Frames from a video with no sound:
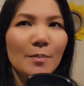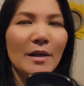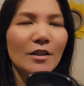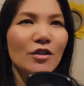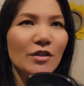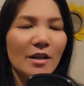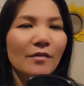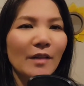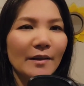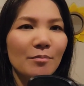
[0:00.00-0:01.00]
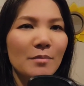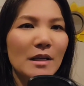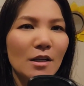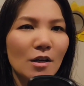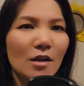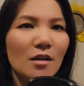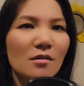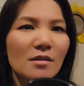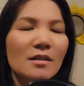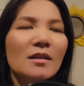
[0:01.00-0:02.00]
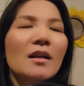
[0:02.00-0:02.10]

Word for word: pictures of like Mean Girls.